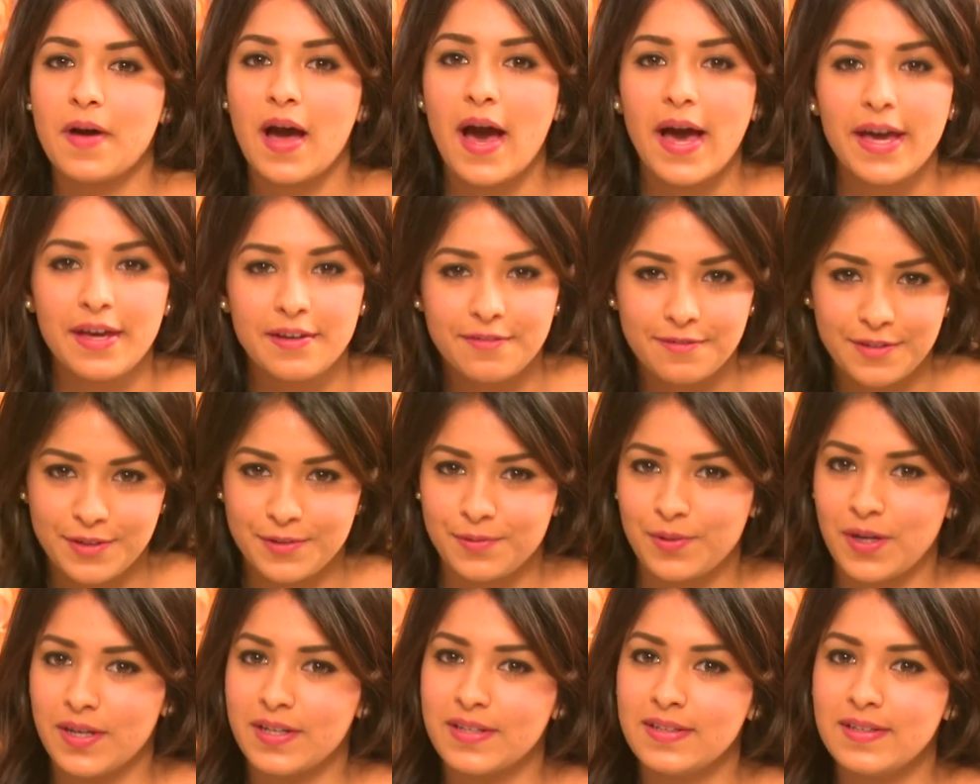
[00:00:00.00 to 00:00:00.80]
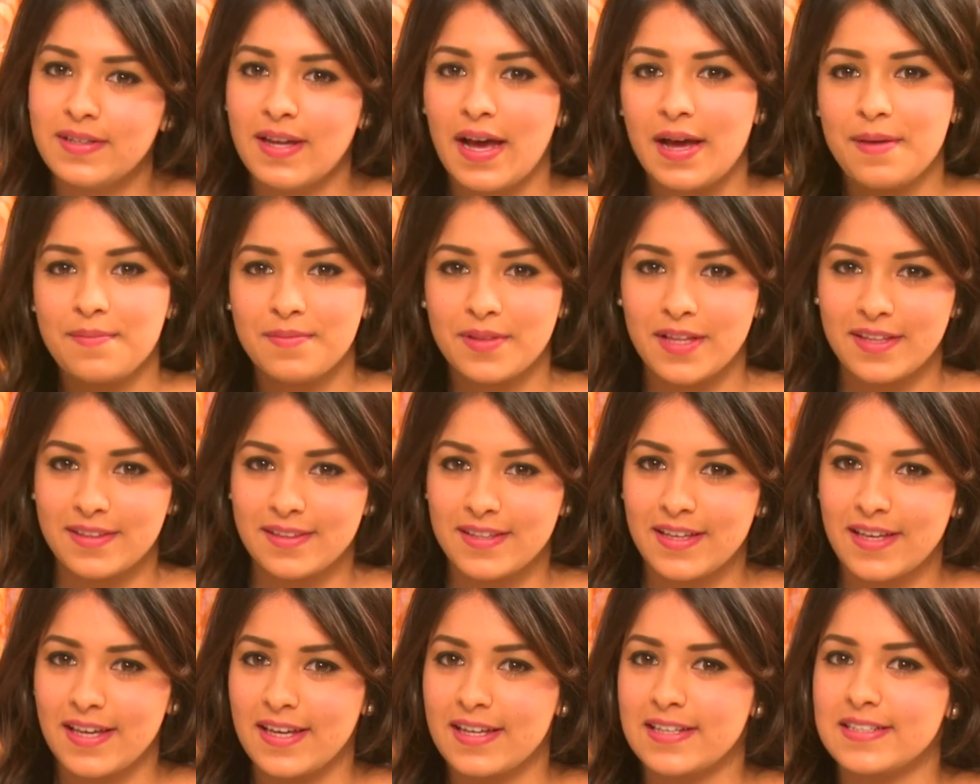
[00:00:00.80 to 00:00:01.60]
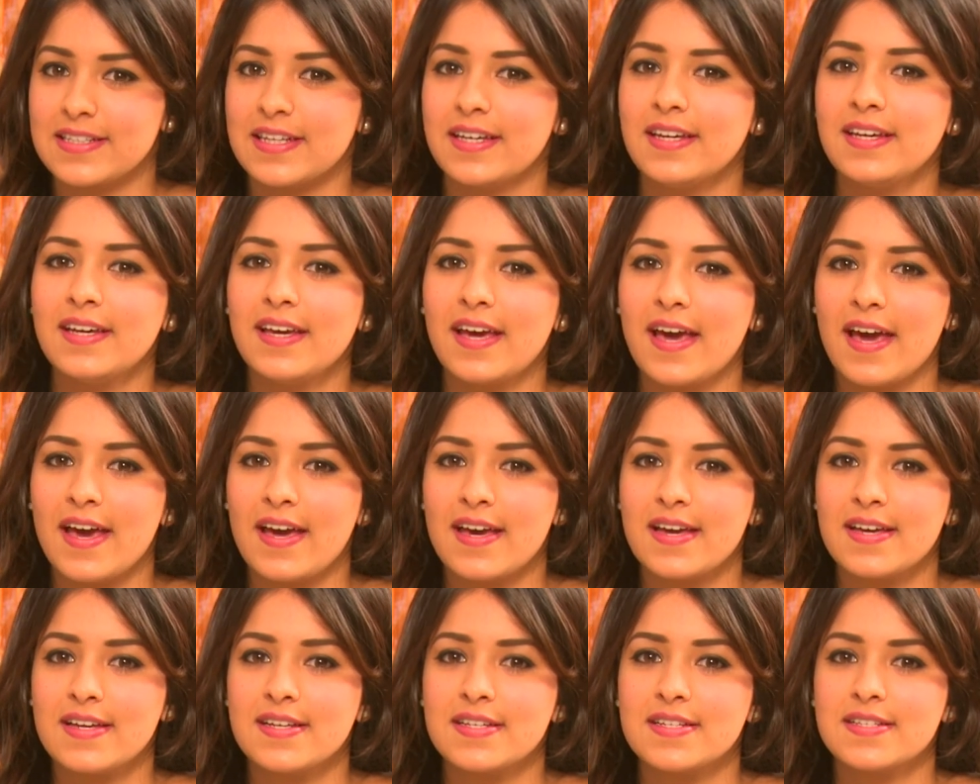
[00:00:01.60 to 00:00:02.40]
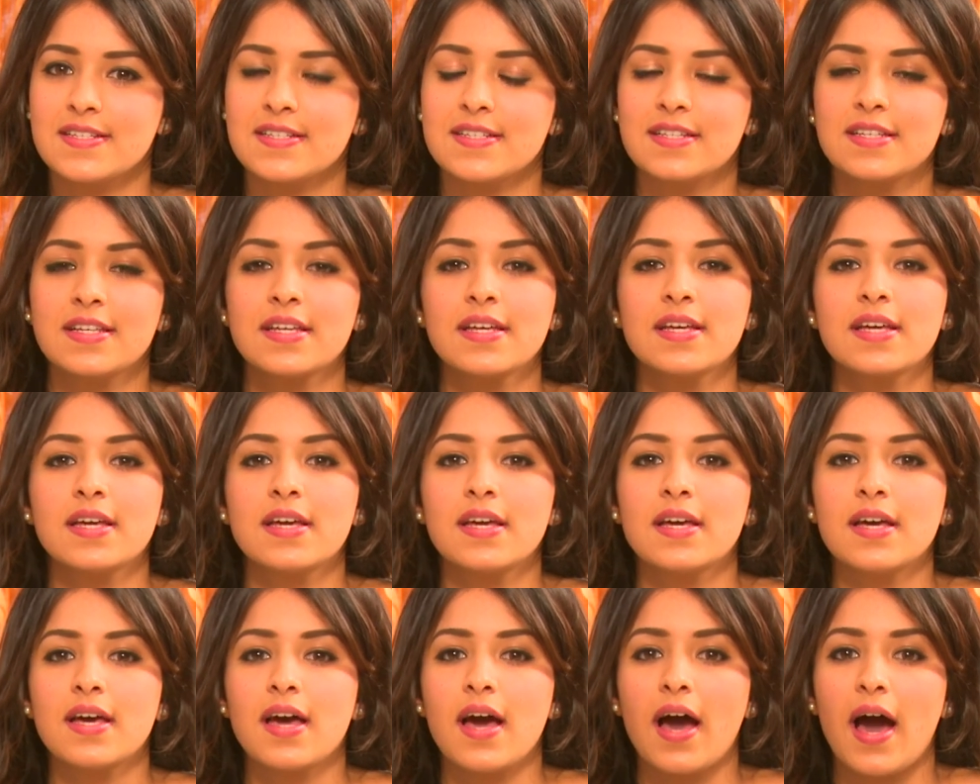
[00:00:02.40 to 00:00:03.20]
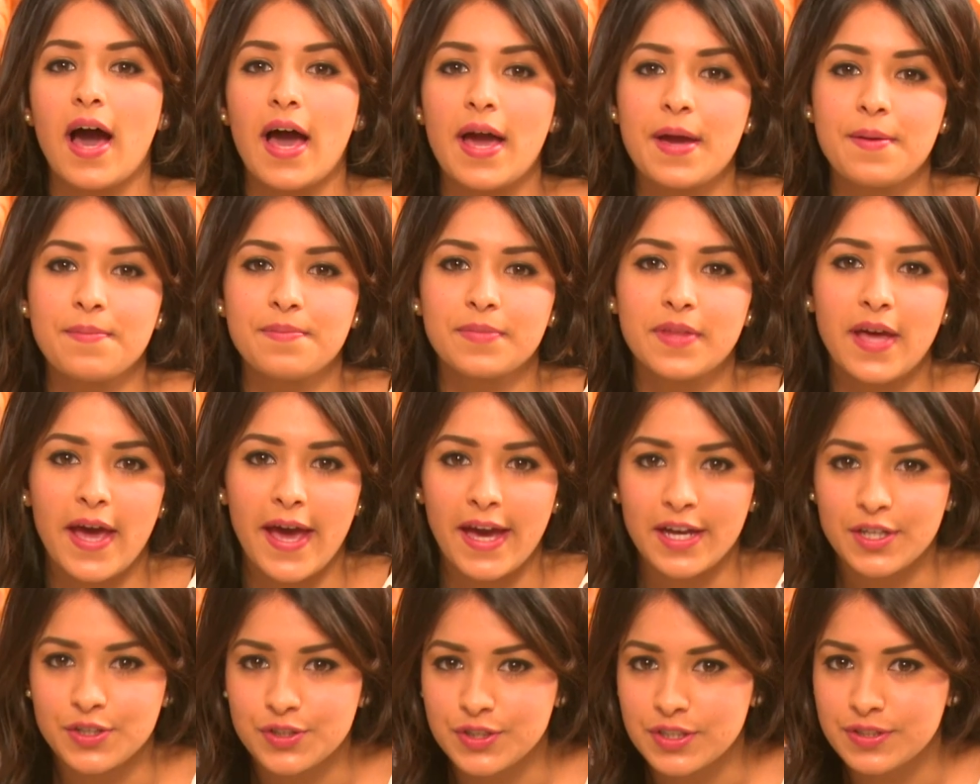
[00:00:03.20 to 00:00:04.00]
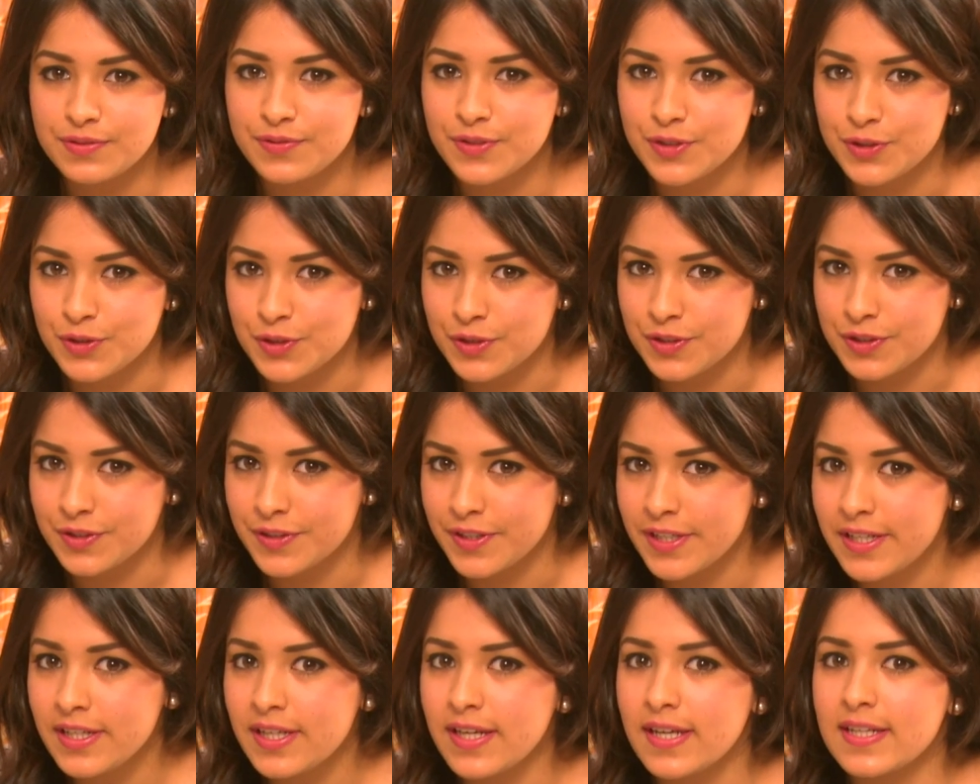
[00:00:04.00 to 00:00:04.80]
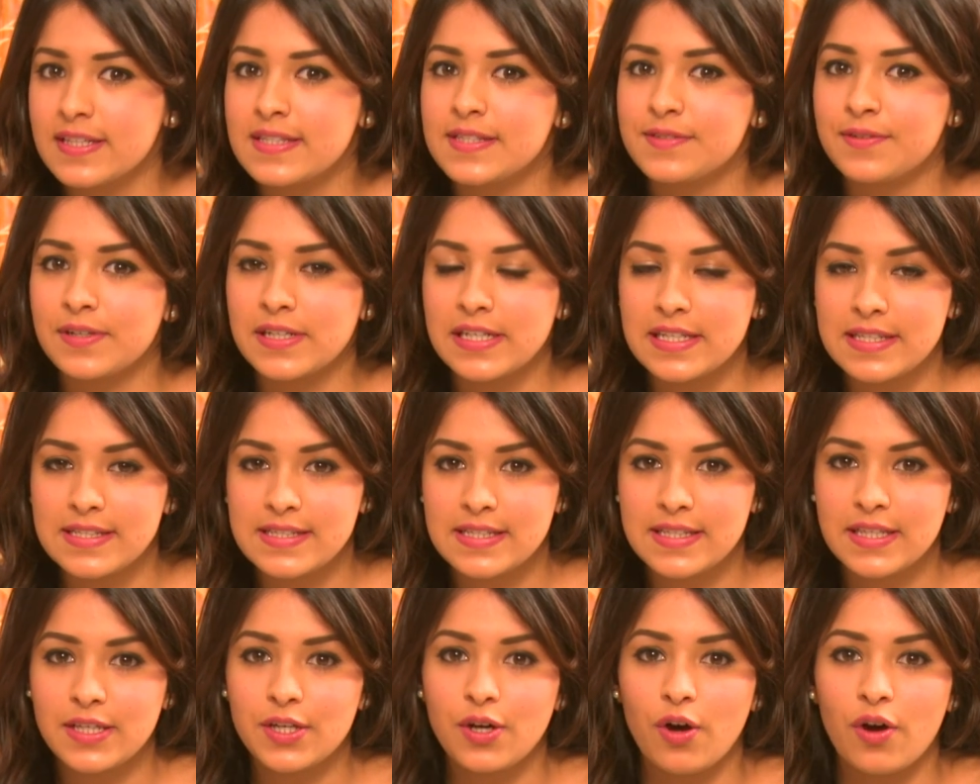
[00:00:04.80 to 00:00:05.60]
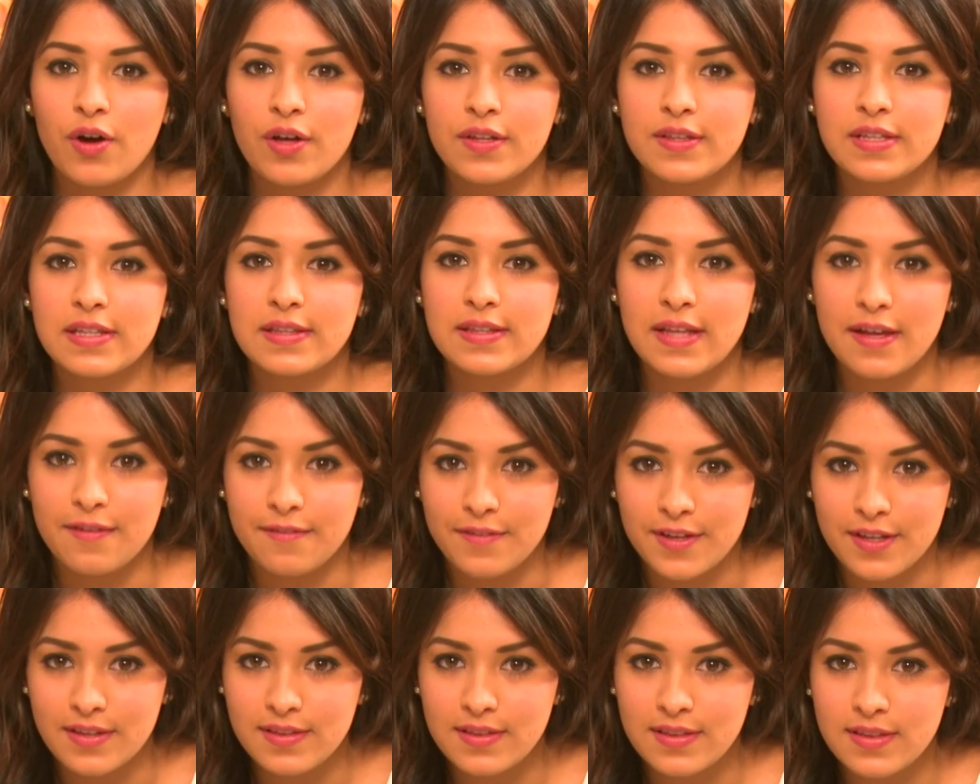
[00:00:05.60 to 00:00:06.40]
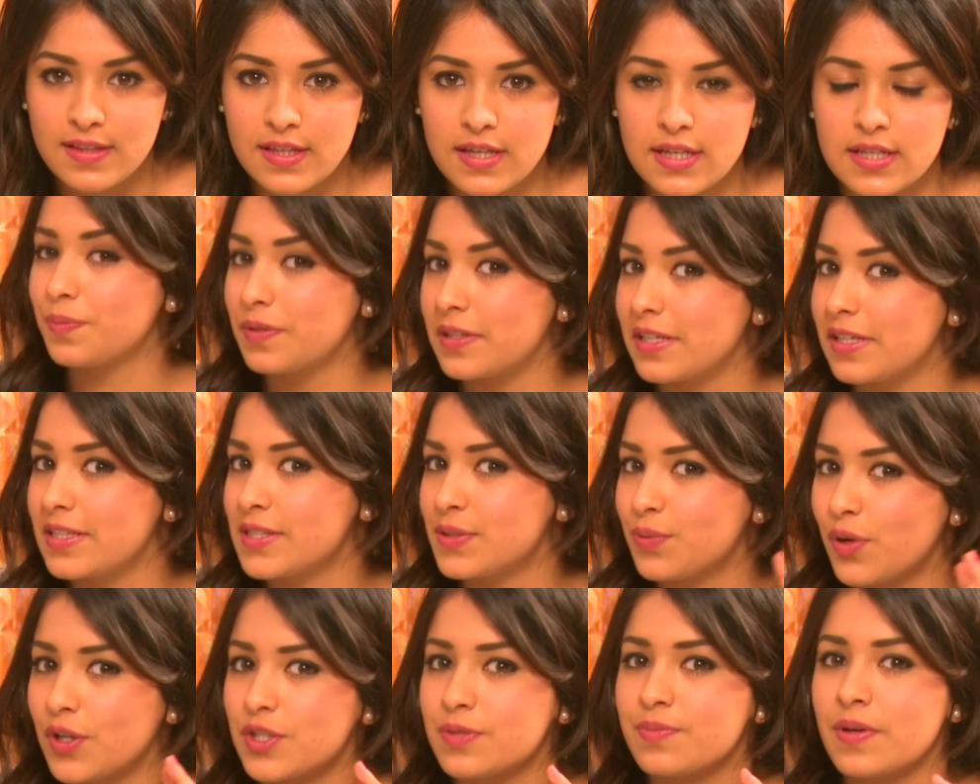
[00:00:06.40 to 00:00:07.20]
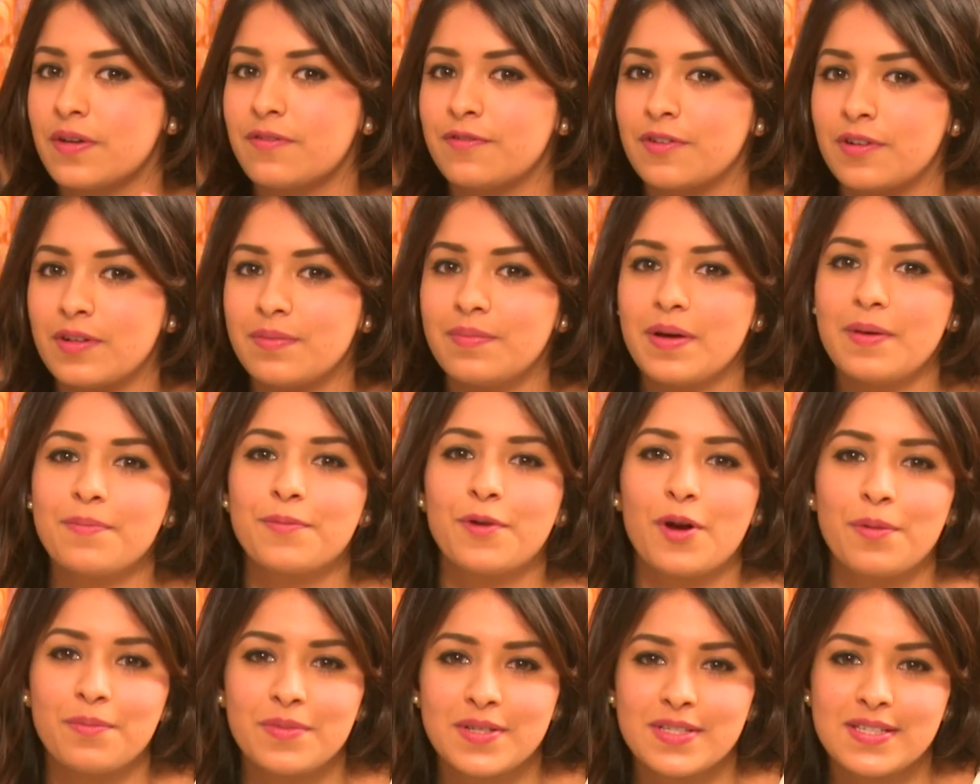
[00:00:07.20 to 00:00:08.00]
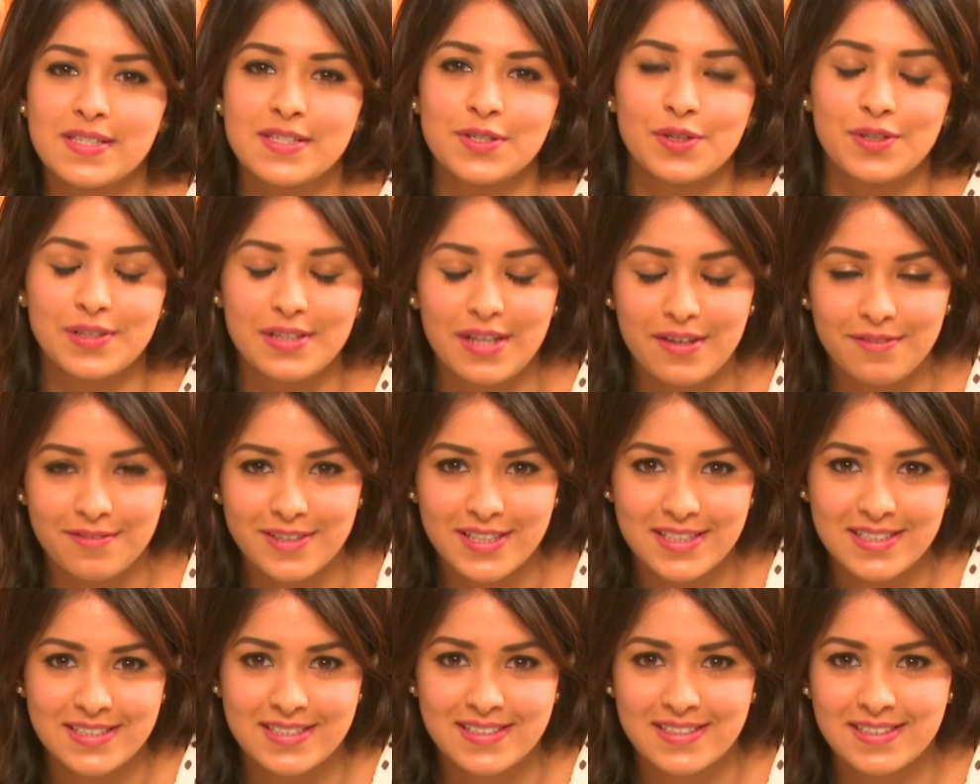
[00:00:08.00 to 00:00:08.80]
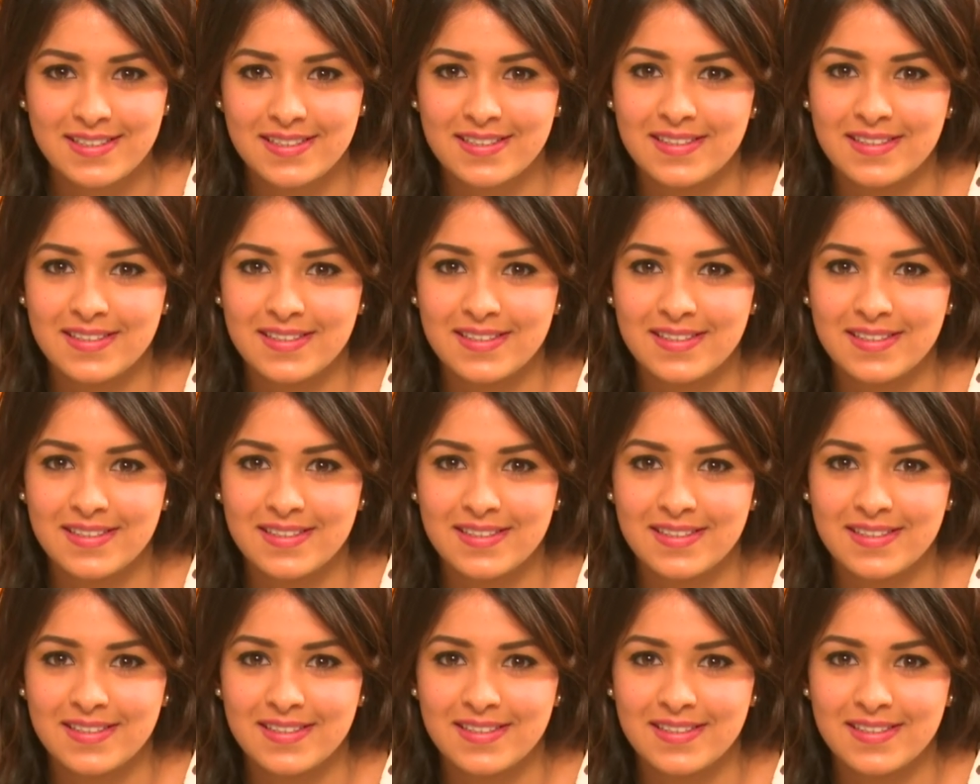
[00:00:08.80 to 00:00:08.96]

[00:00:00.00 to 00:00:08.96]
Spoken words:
Hi everyone, I'm Latha Hegde and I'm the actress for Tuntari. It's releasing on the 11th. Please watch my film. I promise you'll love it.